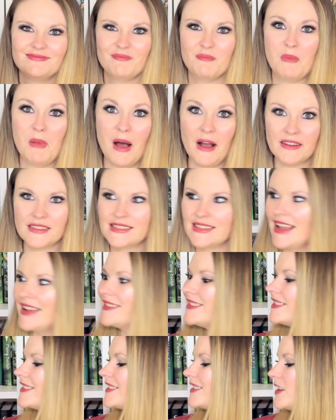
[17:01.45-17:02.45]
box
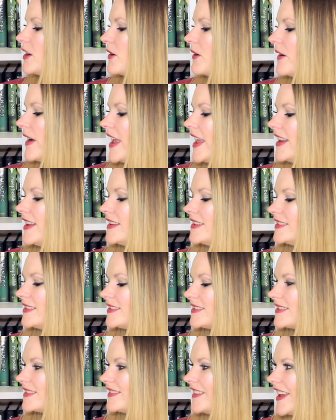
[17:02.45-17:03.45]
set. So it
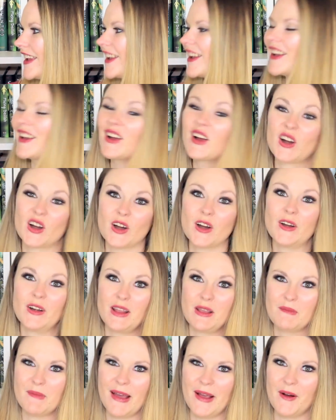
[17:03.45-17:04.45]
is, like,
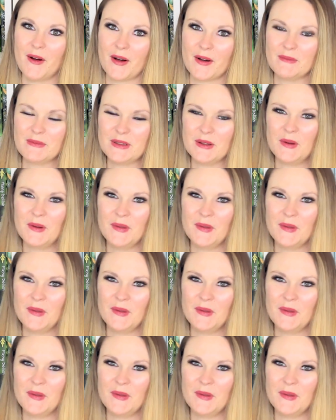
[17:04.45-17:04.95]
hurting my arm to